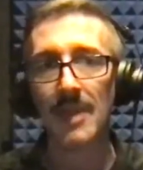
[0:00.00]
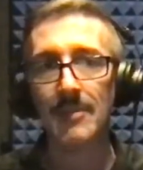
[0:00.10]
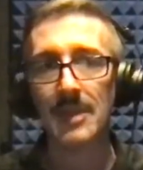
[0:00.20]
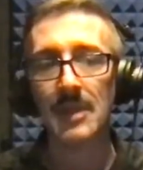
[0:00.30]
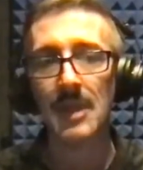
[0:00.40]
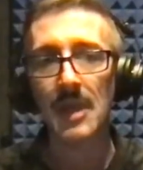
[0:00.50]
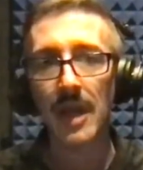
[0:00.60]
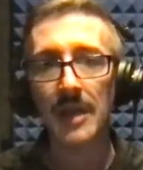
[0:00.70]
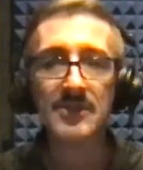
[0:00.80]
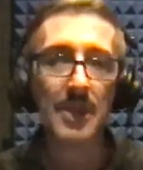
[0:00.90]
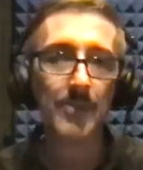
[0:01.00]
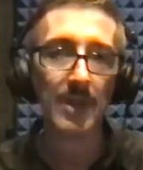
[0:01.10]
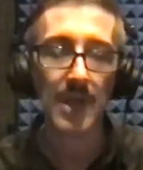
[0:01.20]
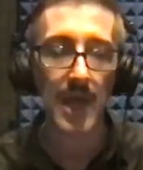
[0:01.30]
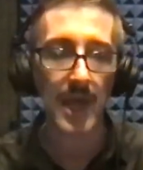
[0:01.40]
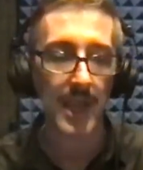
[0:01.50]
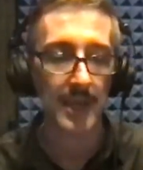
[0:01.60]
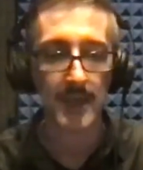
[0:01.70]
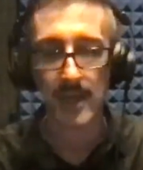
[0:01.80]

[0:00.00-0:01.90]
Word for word: maybe a separate line,